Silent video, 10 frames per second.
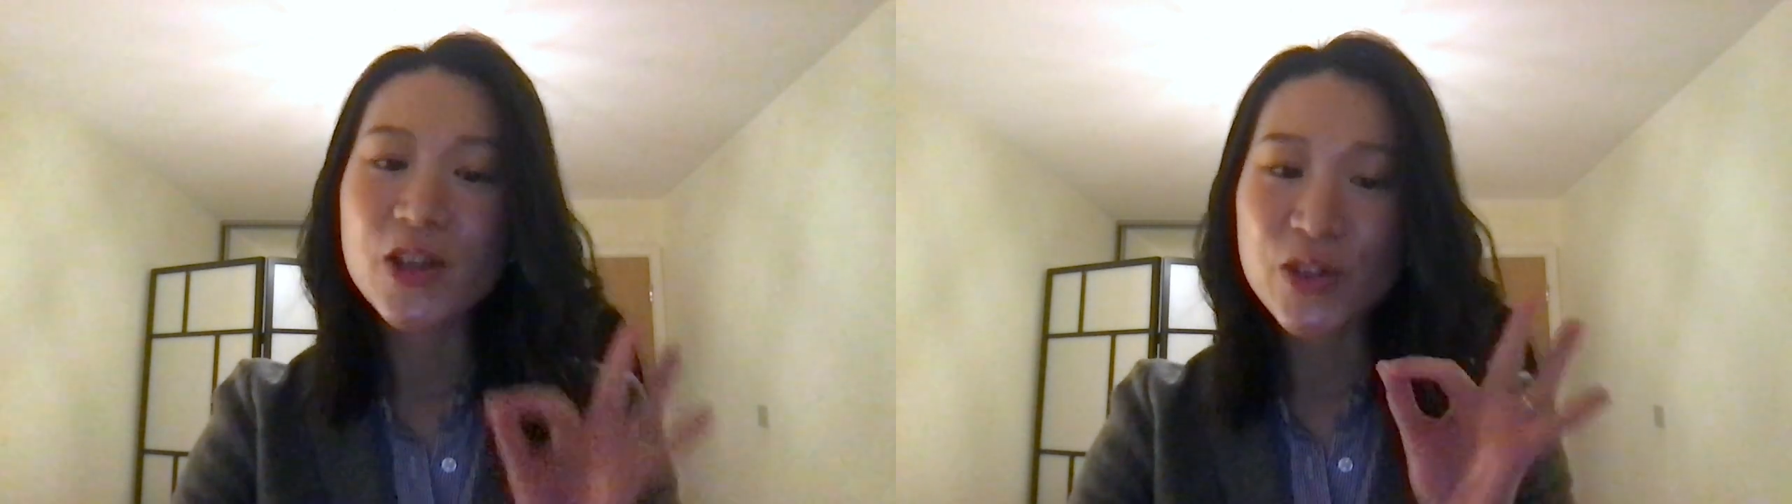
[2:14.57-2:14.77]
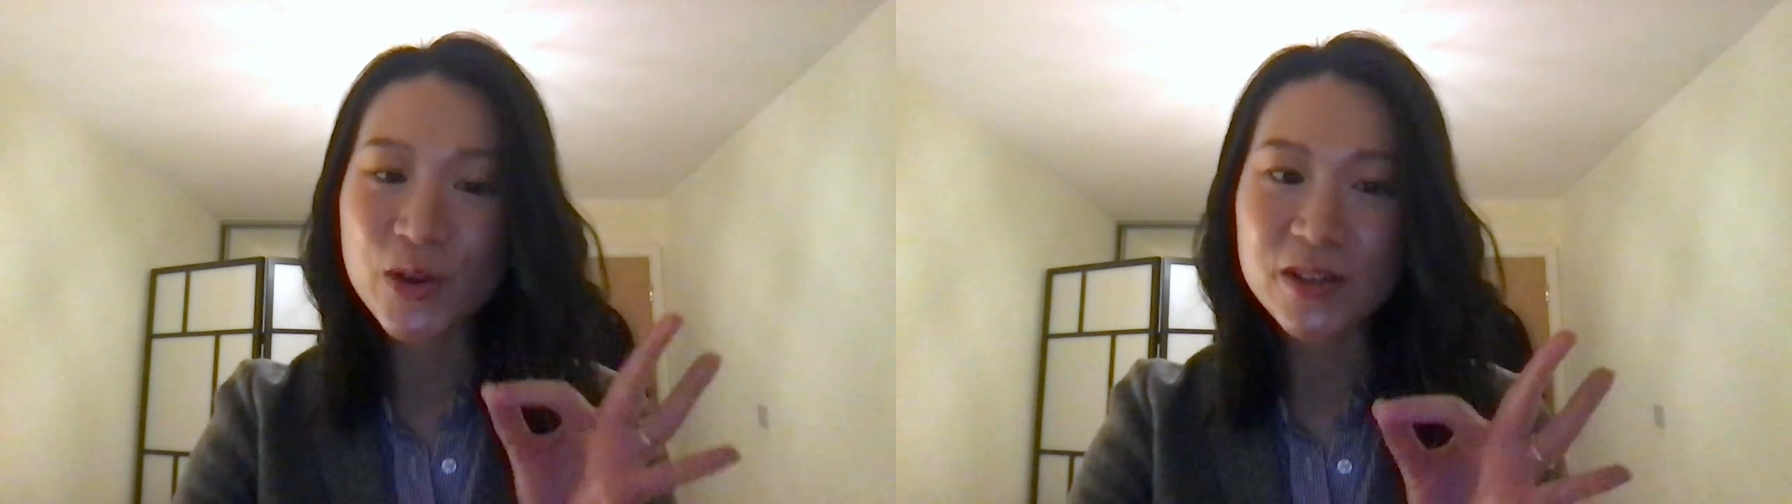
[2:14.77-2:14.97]

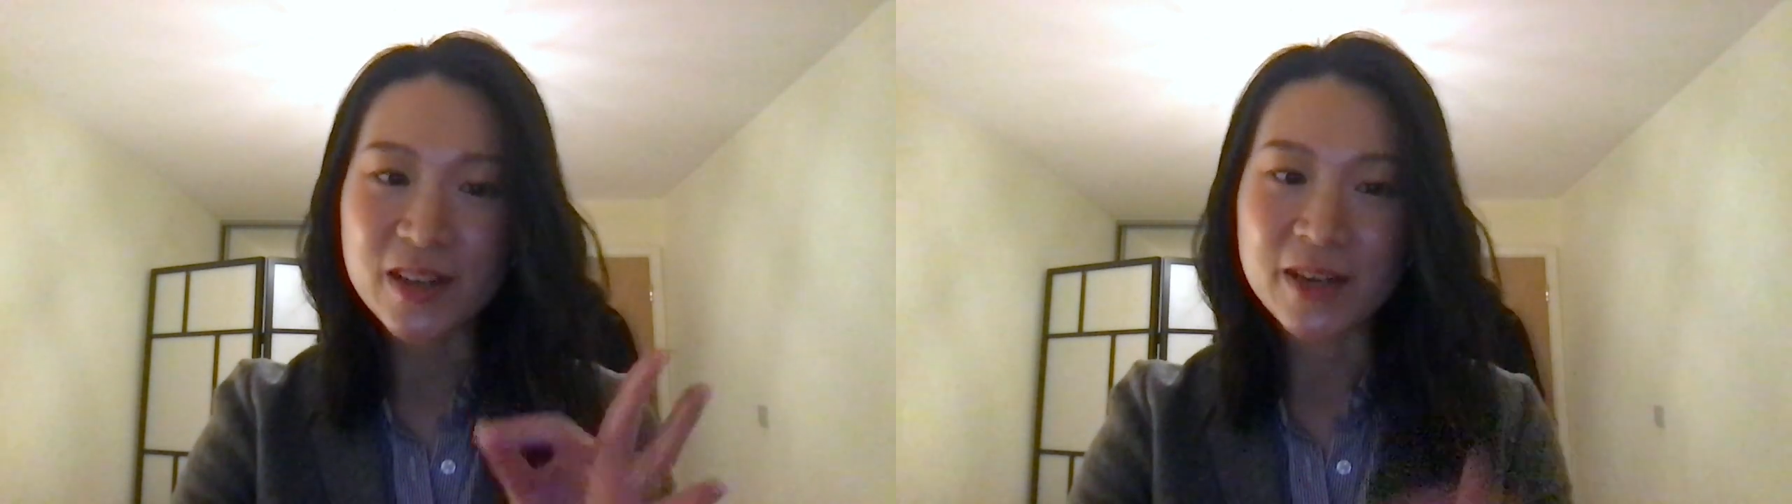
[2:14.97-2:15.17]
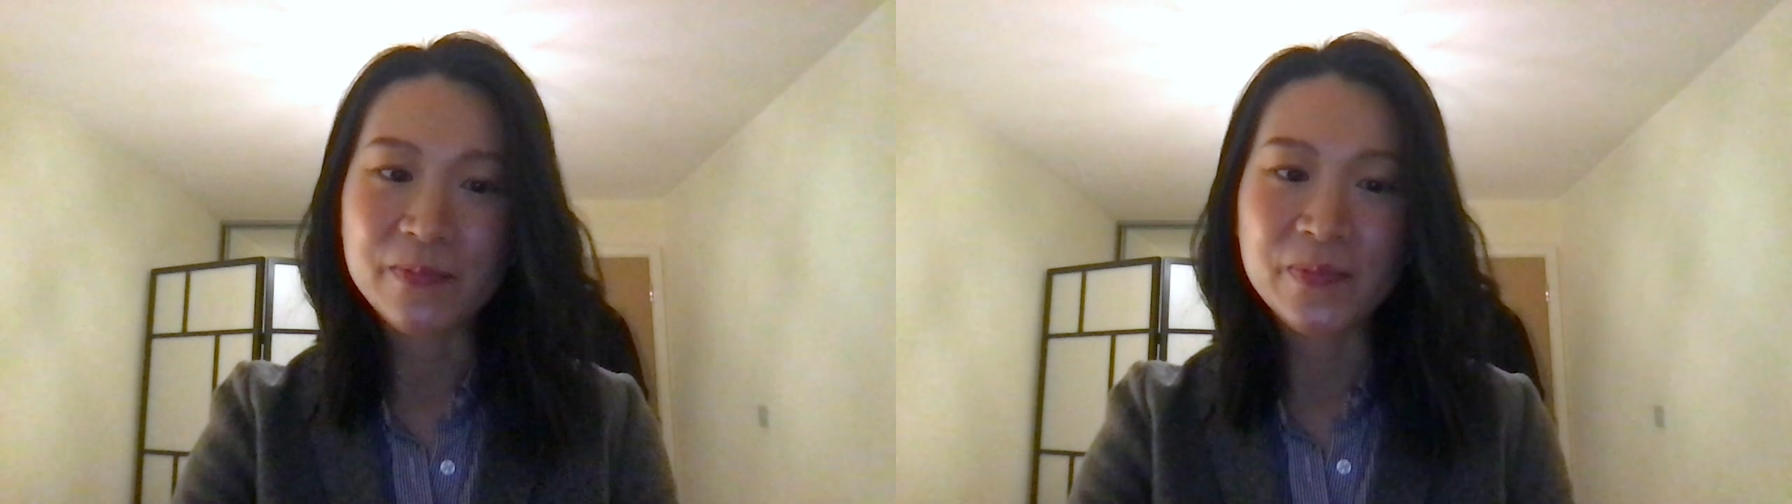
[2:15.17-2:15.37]

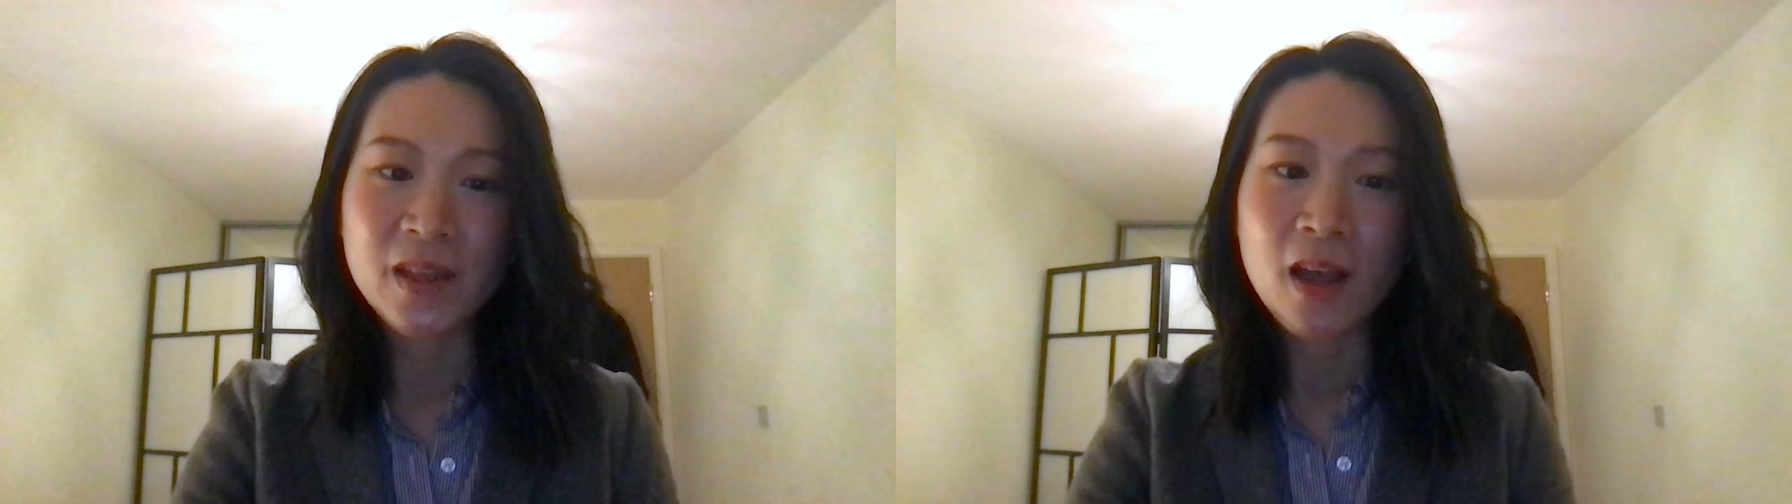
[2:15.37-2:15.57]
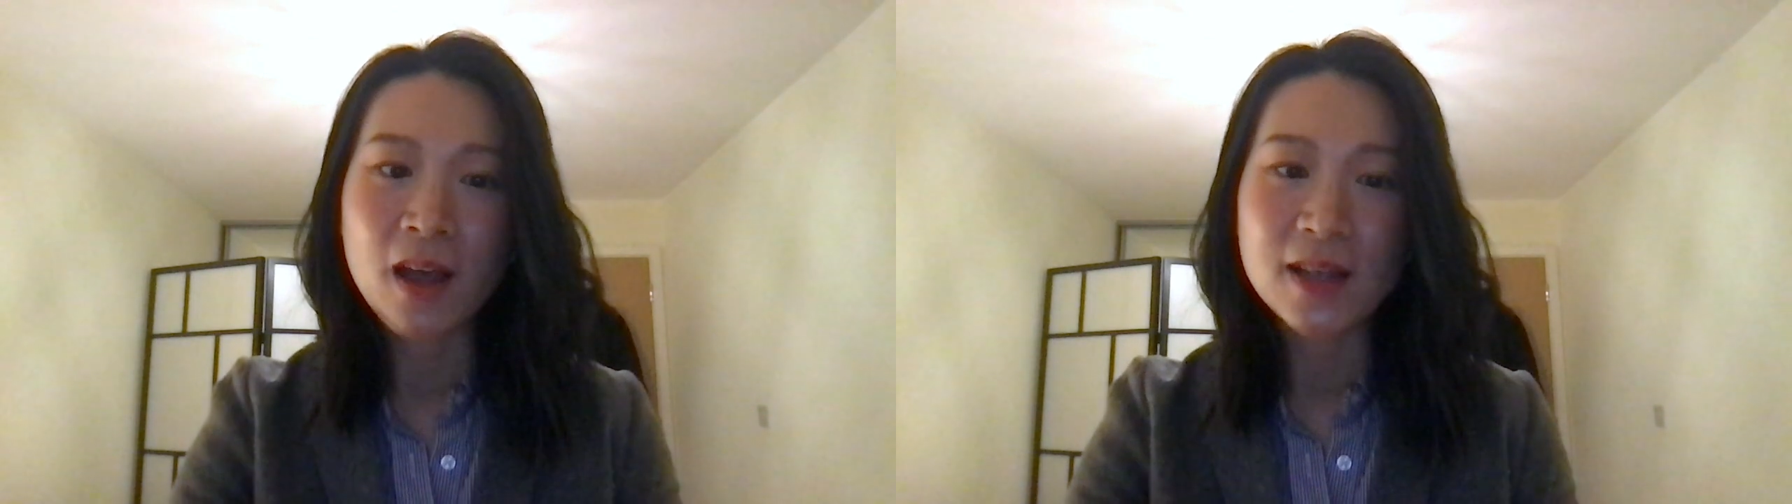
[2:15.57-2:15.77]
Thirdly,
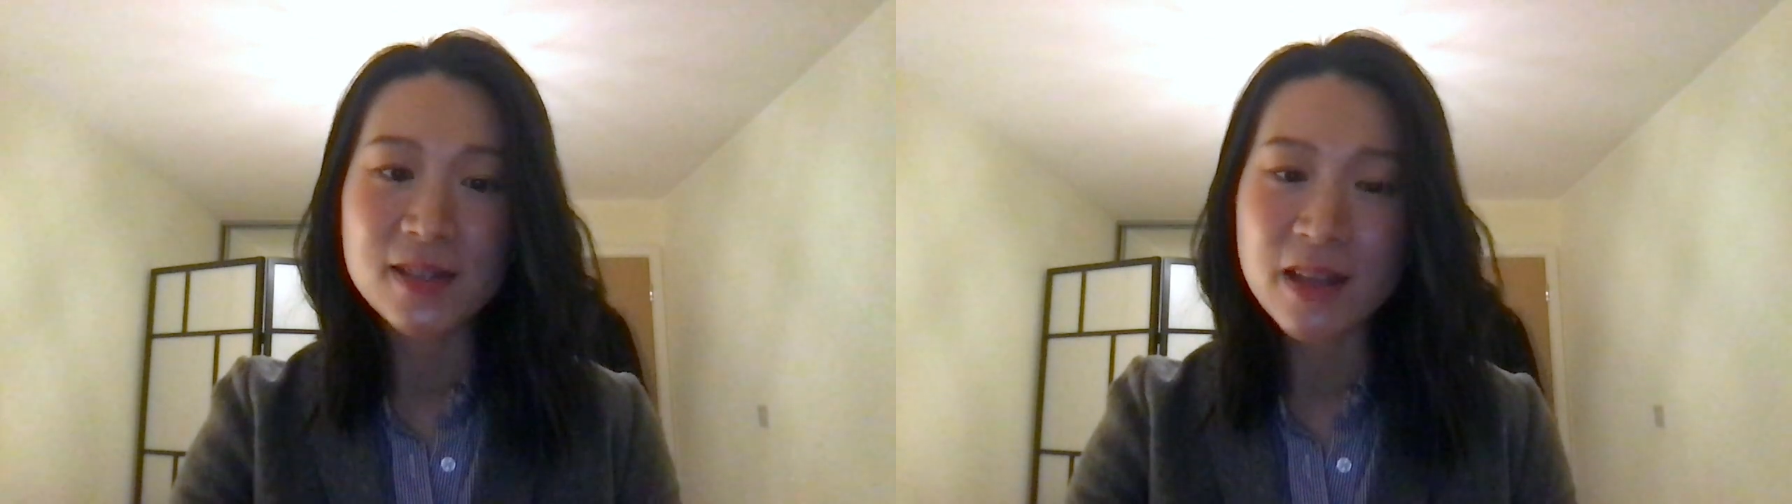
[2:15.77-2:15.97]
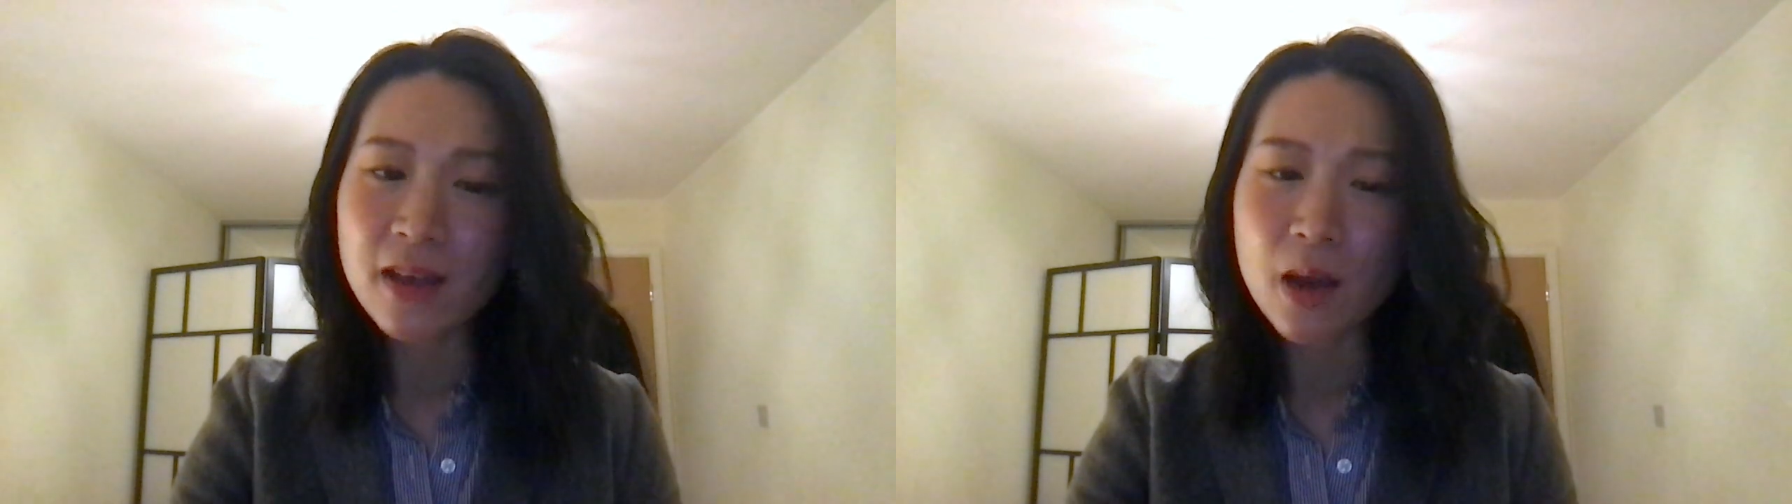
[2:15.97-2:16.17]
Staying